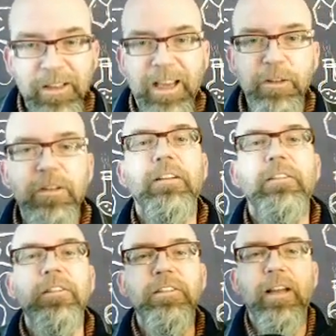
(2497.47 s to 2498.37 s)
and you can
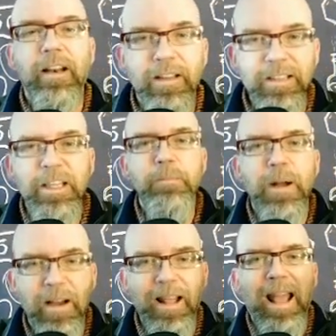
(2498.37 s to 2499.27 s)
just kind of keep
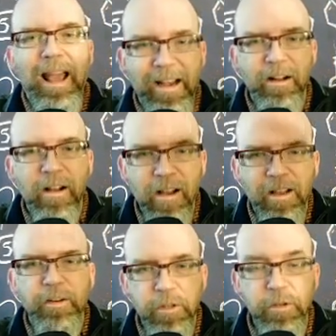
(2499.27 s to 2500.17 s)
on adding
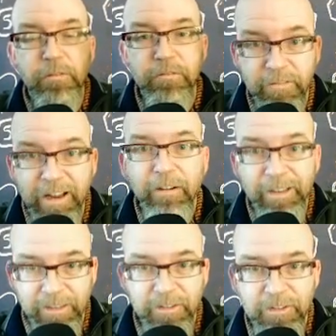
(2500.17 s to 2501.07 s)
on new
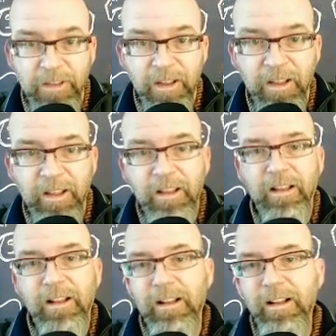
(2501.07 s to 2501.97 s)
variants
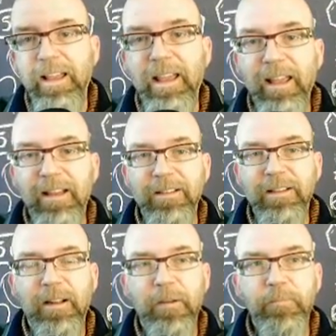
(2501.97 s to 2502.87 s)
uh, and
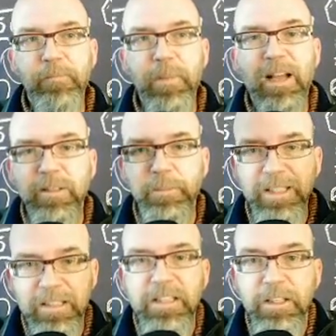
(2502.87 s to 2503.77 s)
uh, possibly
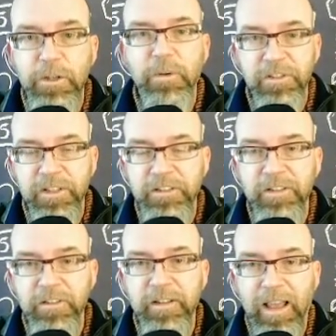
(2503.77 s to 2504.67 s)
continue your
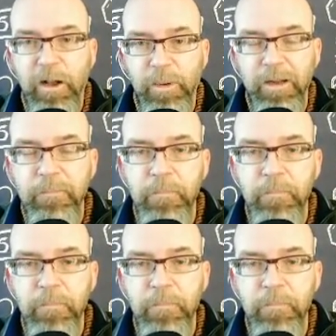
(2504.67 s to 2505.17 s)
existence that way.